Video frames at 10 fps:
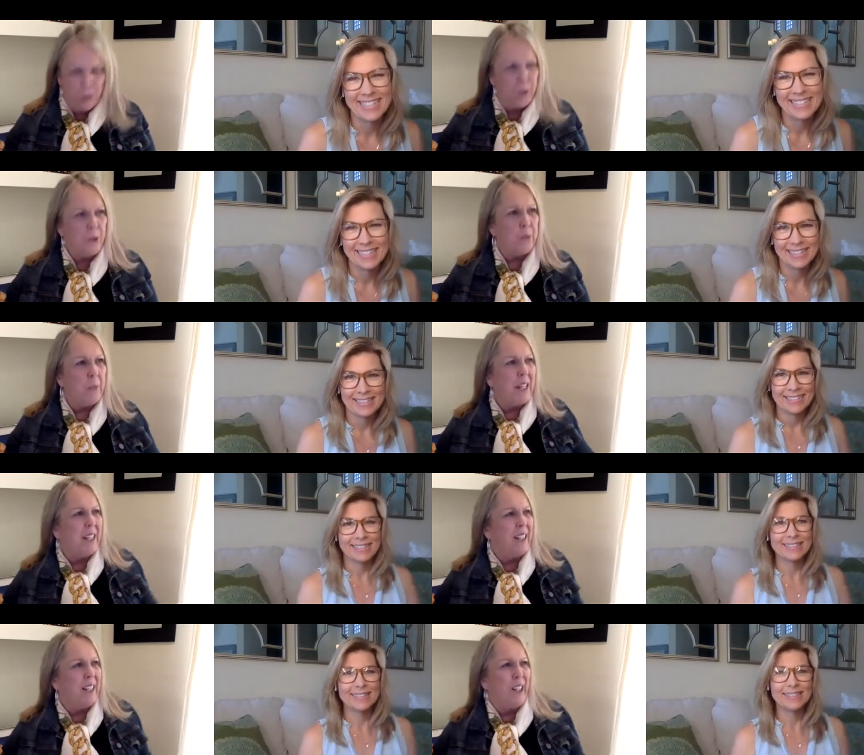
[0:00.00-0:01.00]

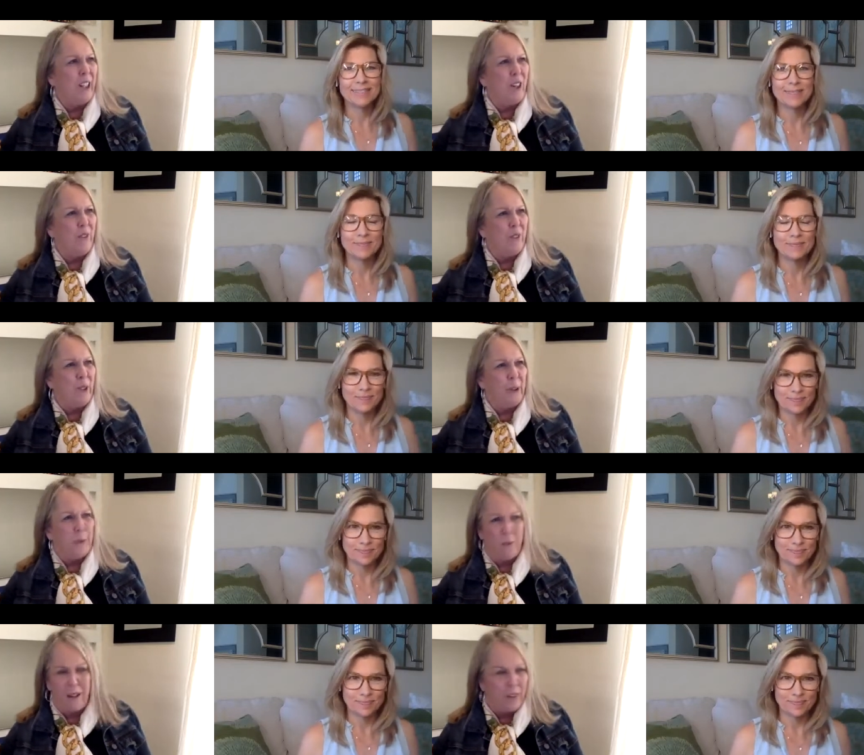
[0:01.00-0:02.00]
Speaker 1: speaking in an interview,
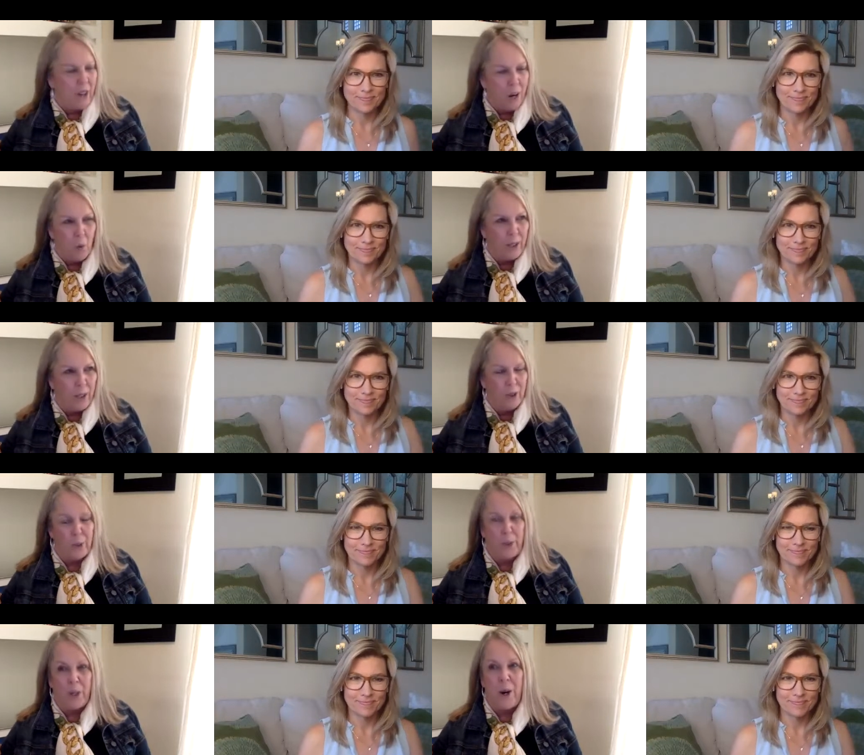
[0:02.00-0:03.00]
I don't know, a week or two
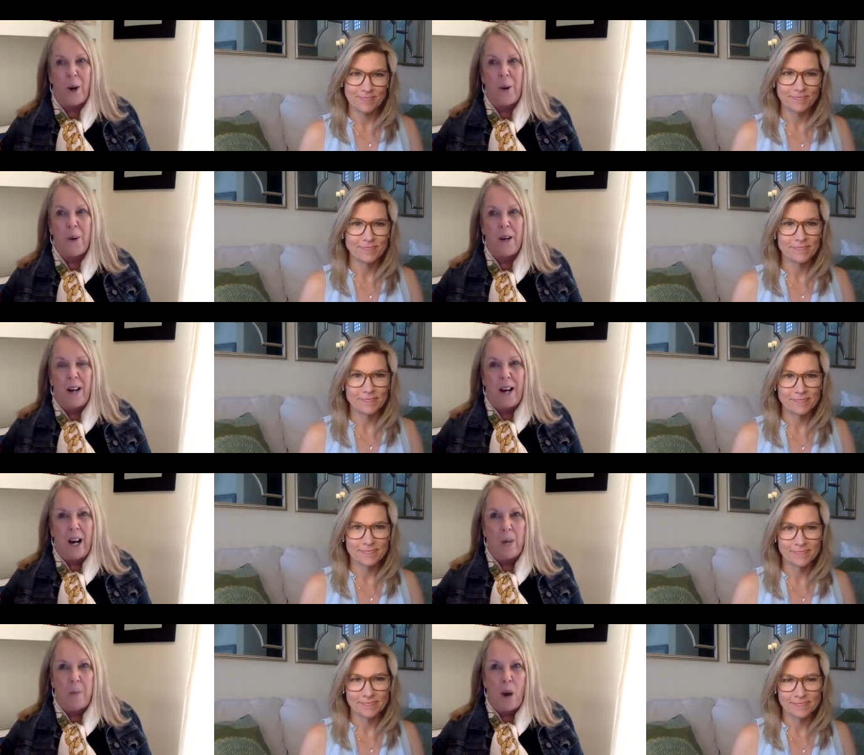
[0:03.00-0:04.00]
ago
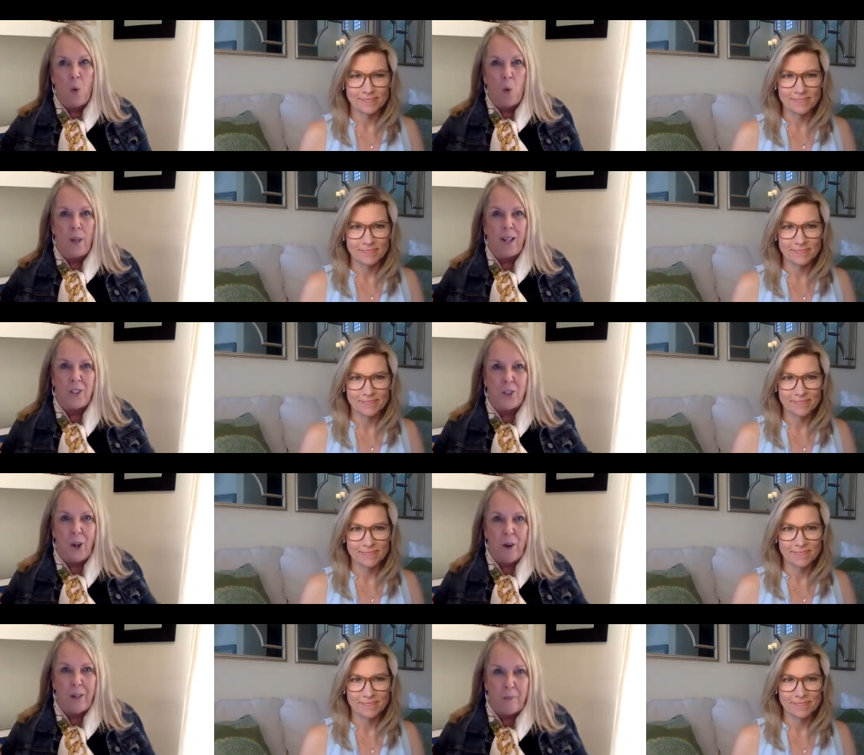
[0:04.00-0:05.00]
about when I
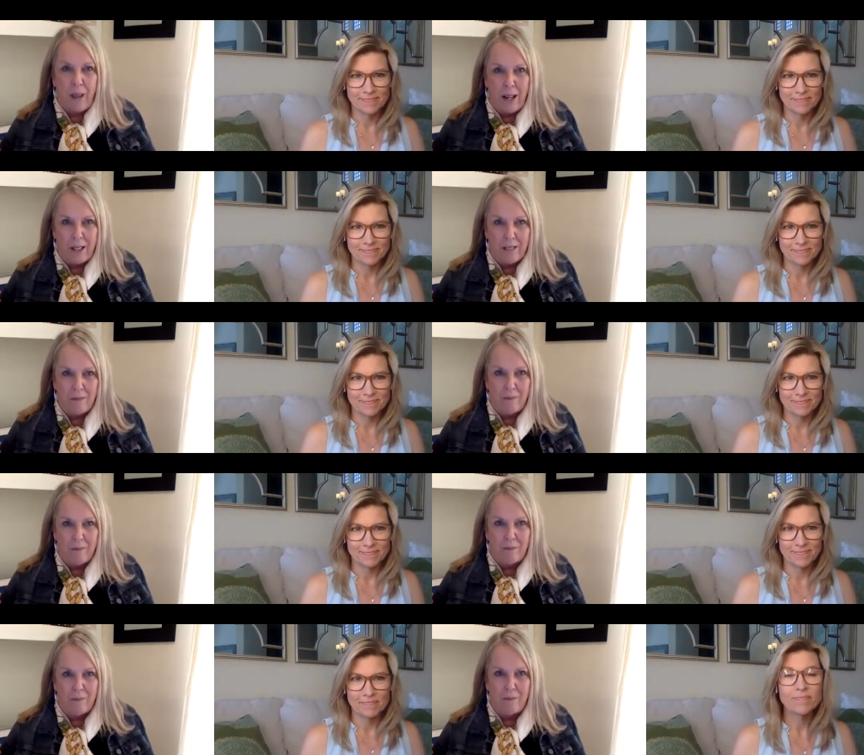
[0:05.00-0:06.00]
started my,
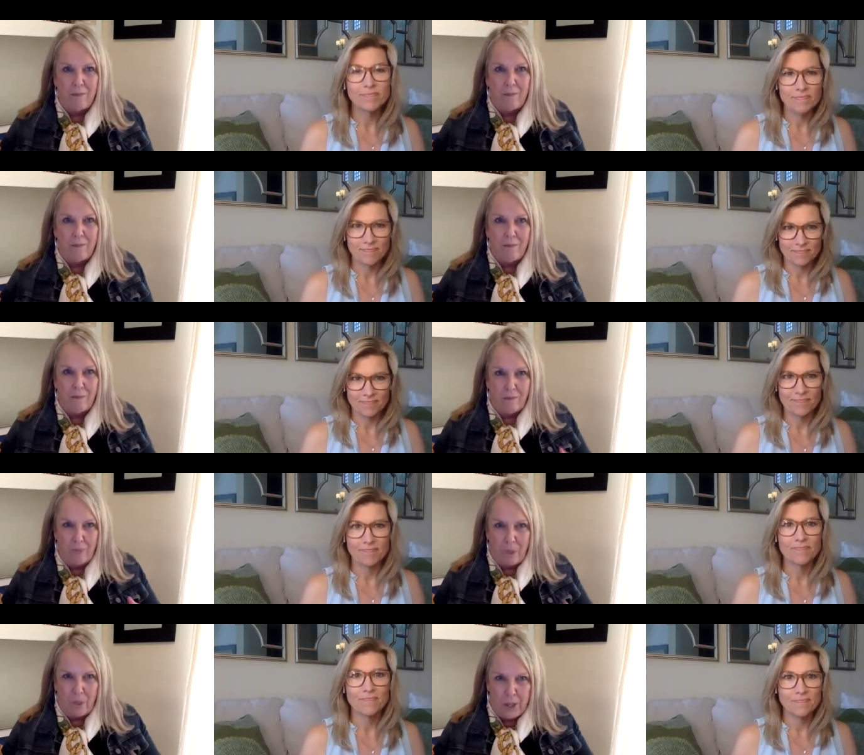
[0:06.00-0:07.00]

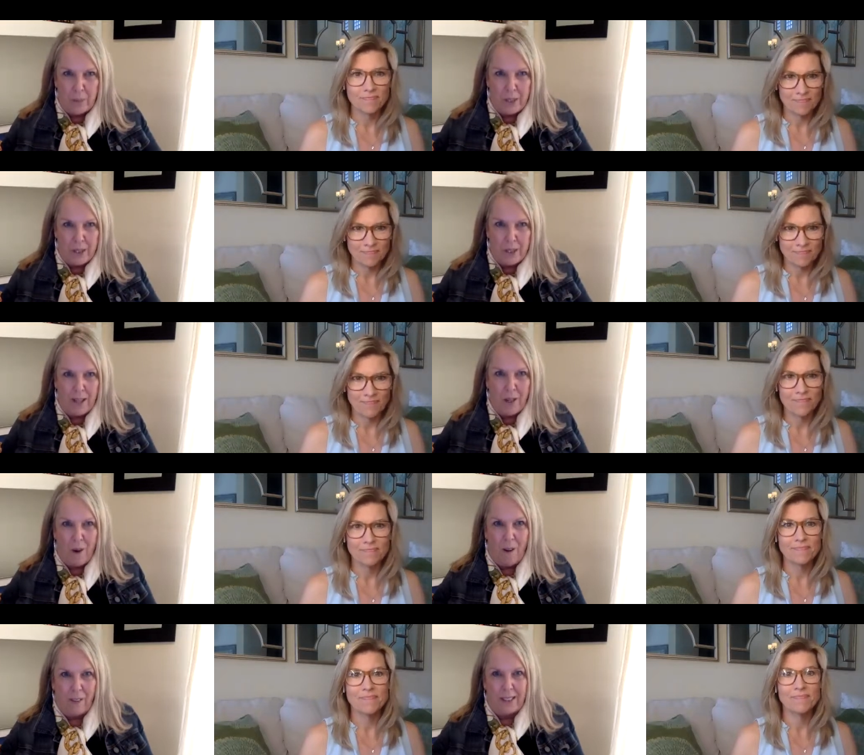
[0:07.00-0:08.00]
you know, stepped into my
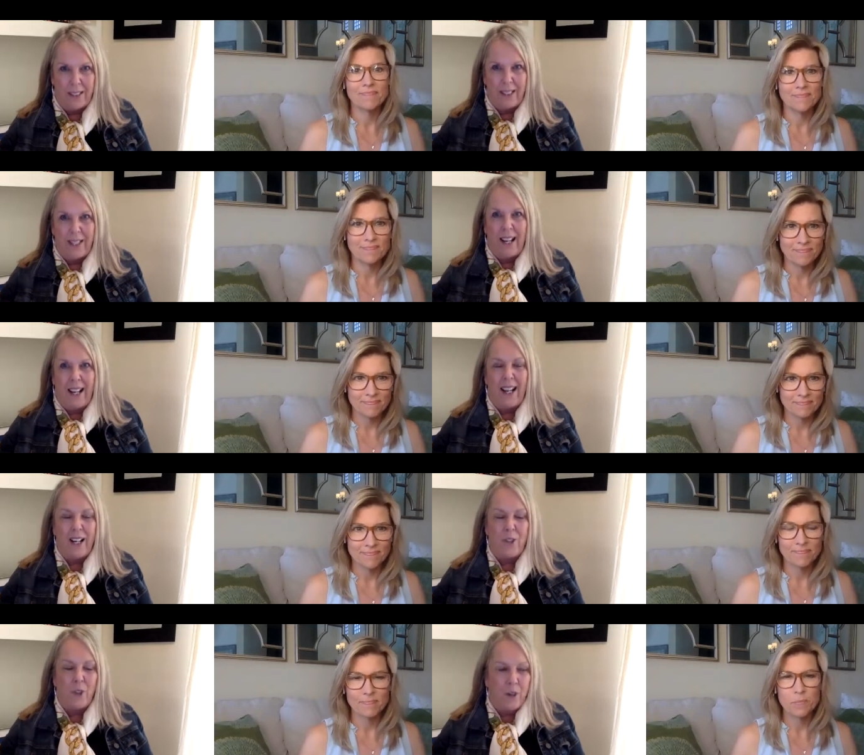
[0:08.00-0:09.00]
calling. And I
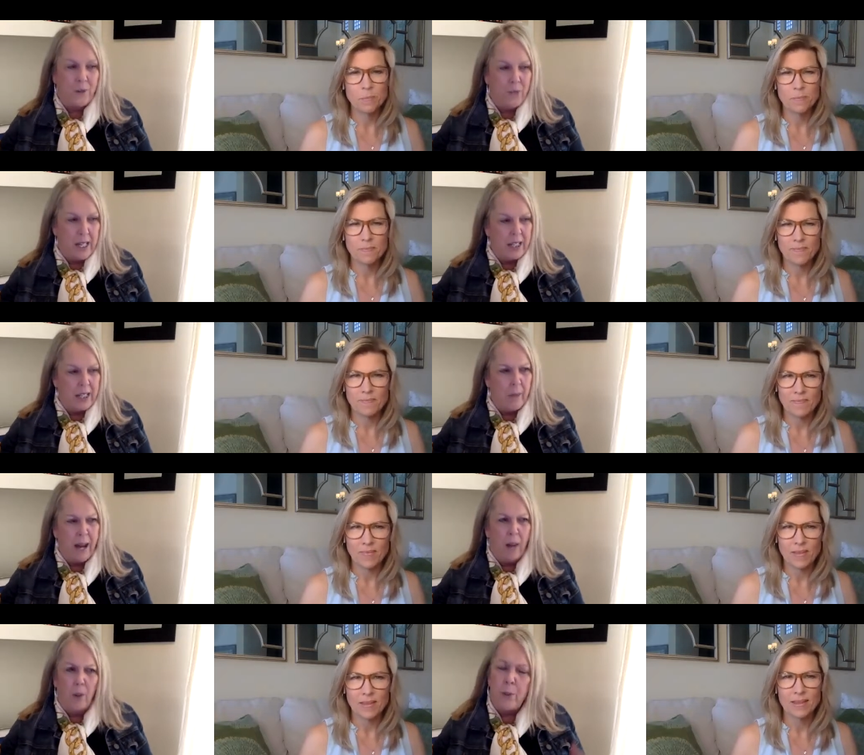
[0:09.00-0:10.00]
started thinking
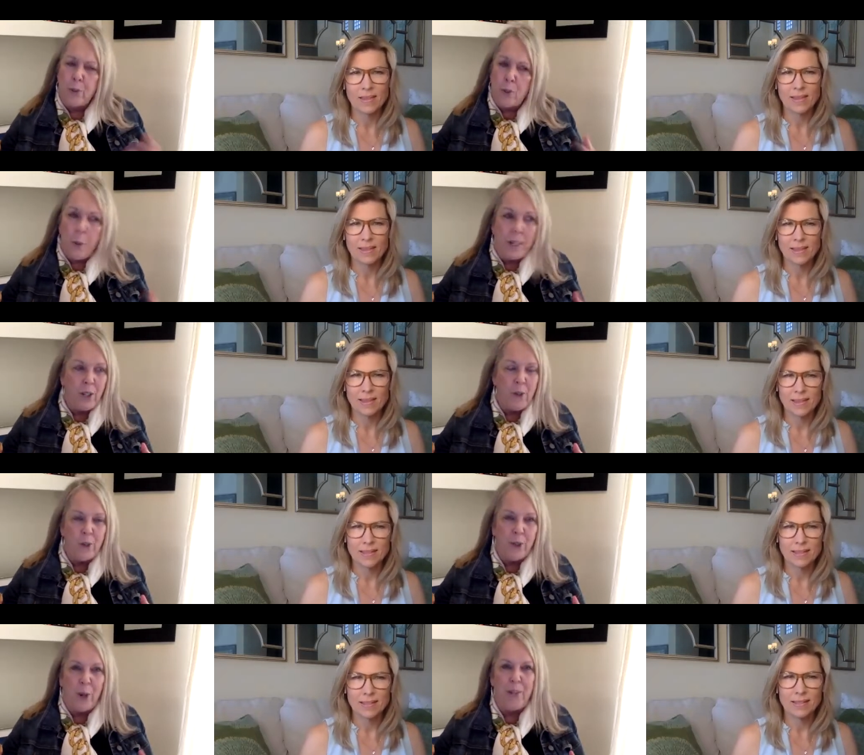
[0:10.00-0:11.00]
about it was 20 years
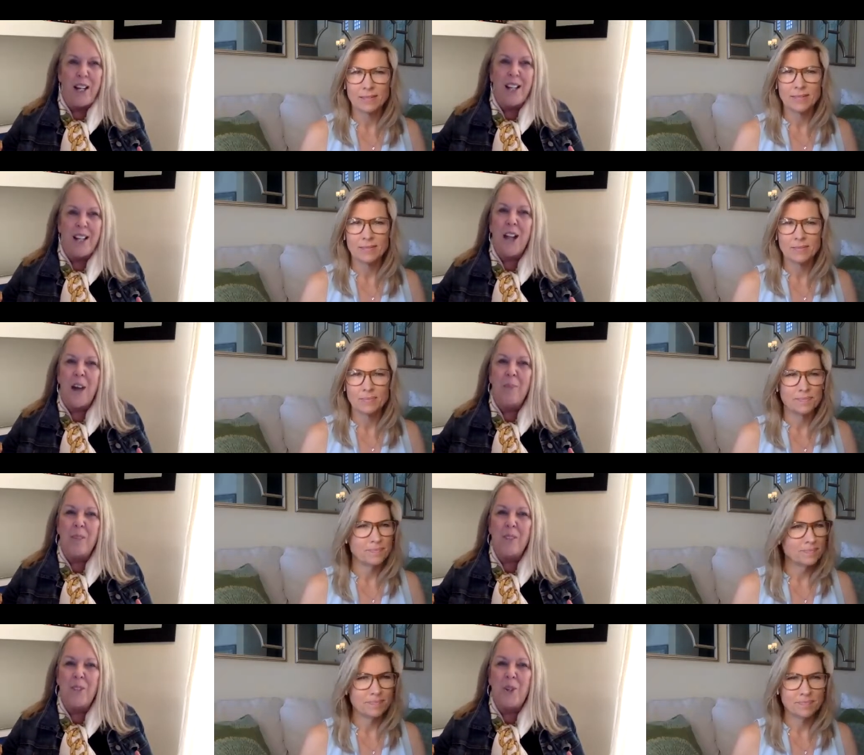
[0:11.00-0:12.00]
ago. And then I stopped and I
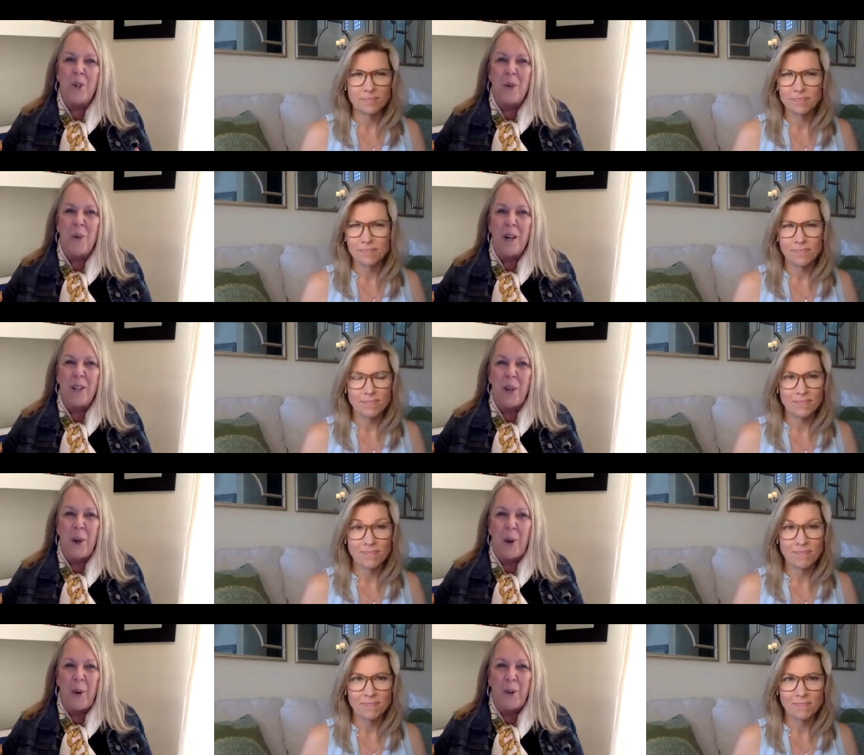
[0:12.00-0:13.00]
said, you know what?
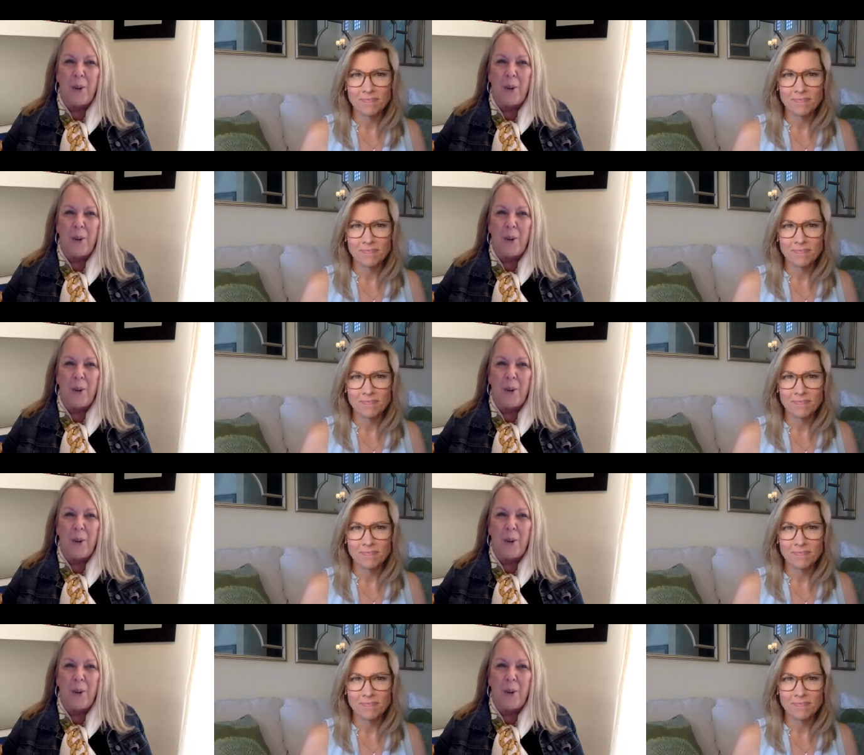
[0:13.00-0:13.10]
No,